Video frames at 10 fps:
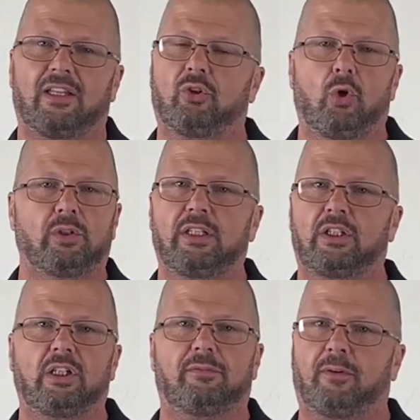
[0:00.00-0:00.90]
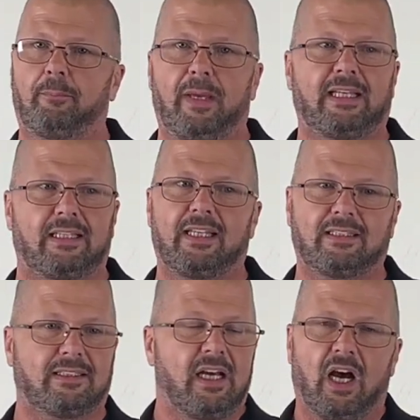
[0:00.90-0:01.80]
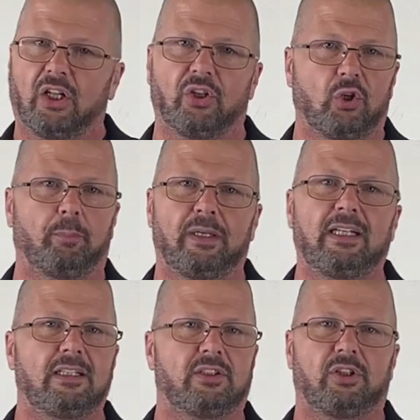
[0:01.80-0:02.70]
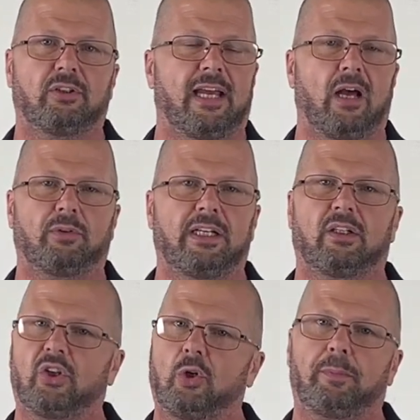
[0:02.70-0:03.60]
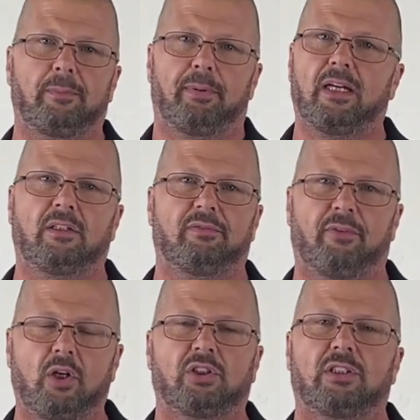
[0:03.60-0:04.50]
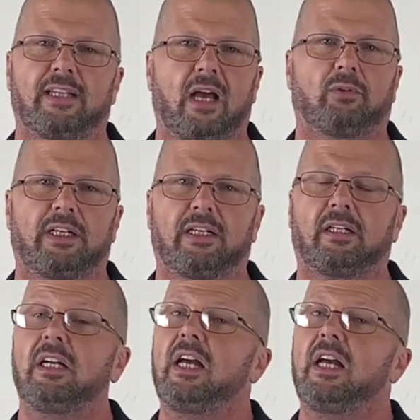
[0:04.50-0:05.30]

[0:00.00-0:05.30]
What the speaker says: They're only good for making this a little bit easier down here, a little bit better to function down here,